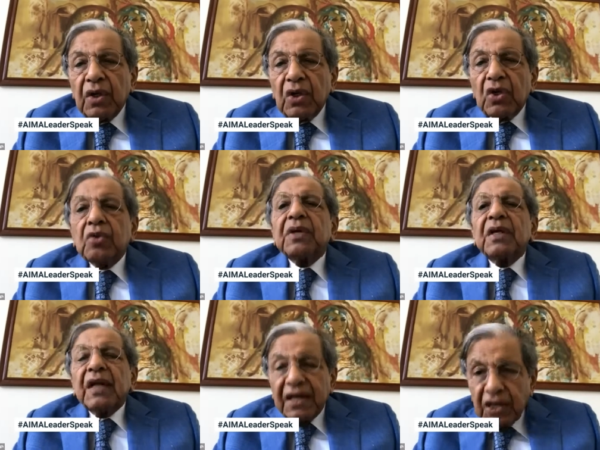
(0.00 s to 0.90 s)
to be
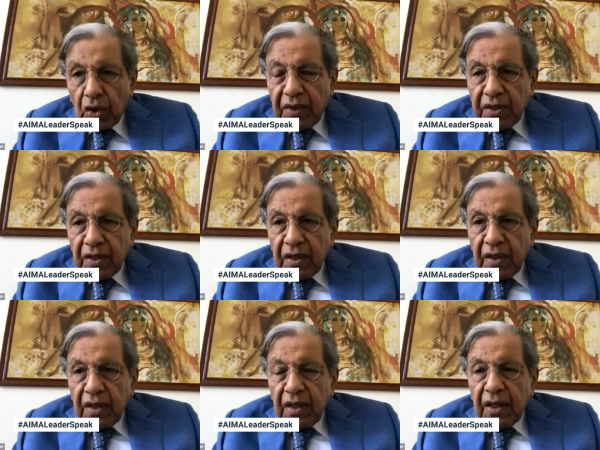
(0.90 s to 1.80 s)
inadequate
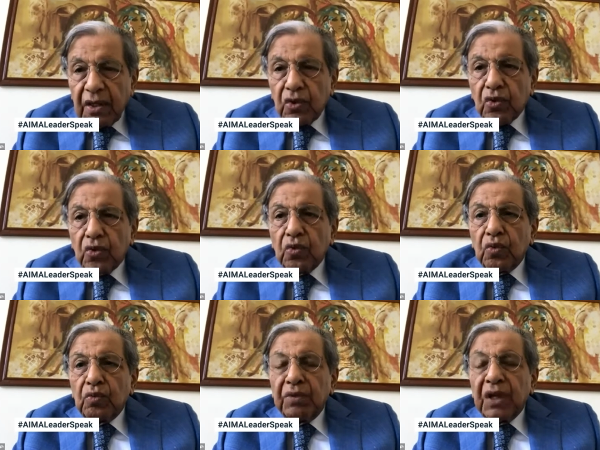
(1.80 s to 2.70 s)
to
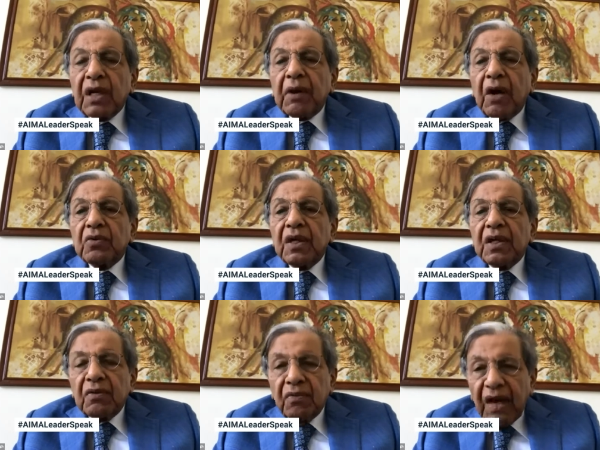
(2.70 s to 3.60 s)
bring about a
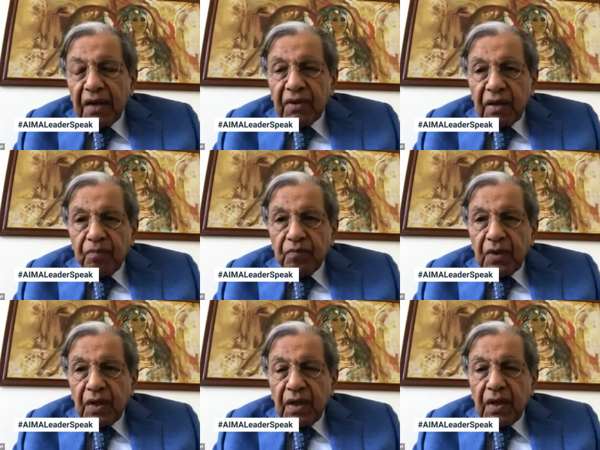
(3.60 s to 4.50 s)
revival
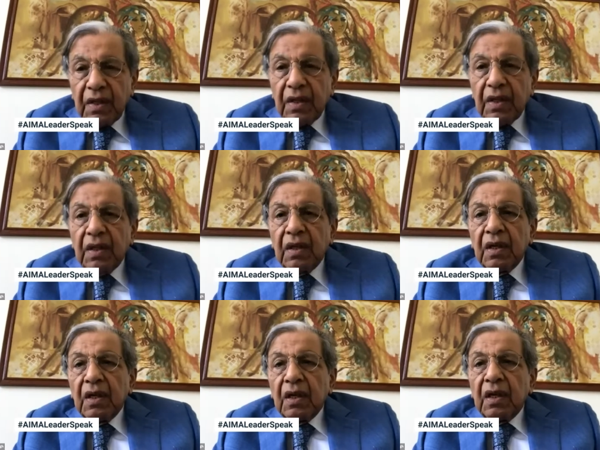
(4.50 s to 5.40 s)
in
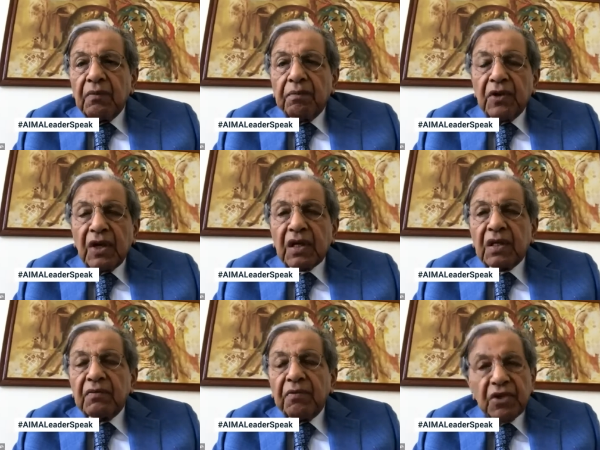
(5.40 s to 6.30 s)

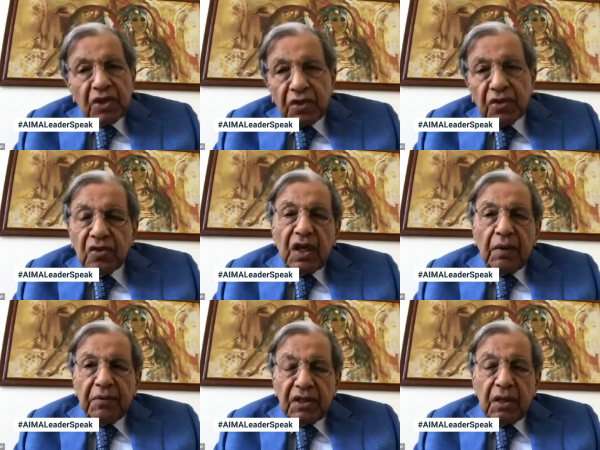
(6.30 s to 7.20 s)
productive efficiency of the
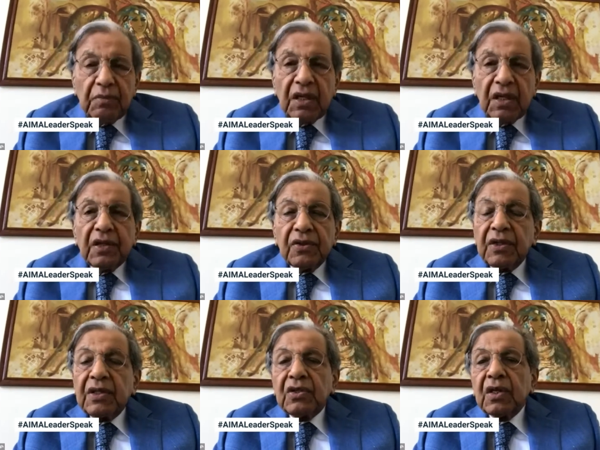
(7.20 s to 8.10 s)
MSME.
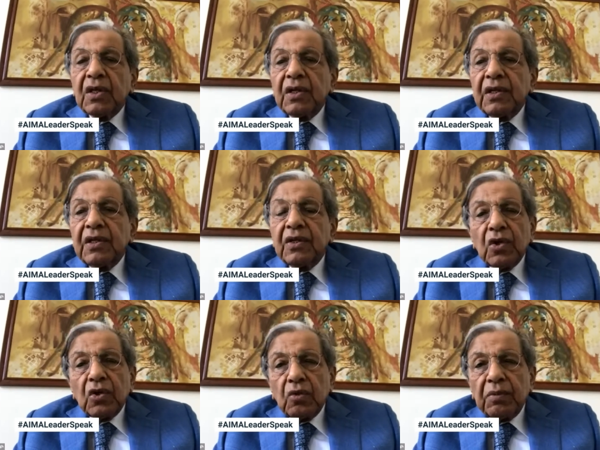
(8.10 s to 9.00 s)
These need
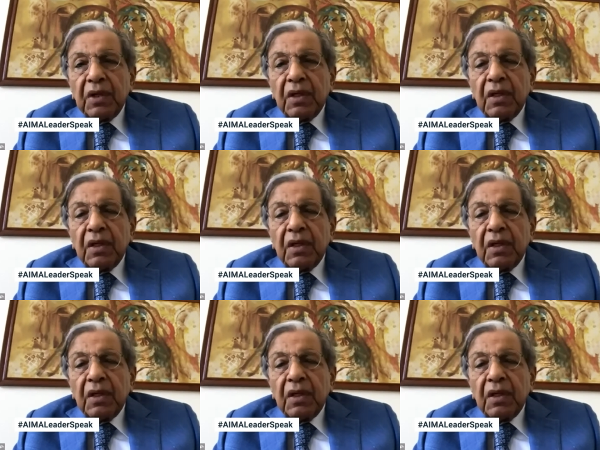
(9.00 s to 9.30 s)
to be